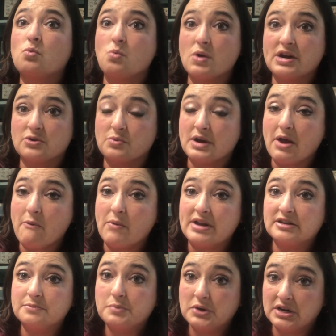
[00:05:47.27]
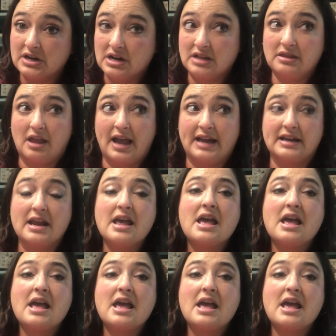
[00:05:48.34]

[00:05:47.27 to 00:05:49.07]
weird when I went to put it online,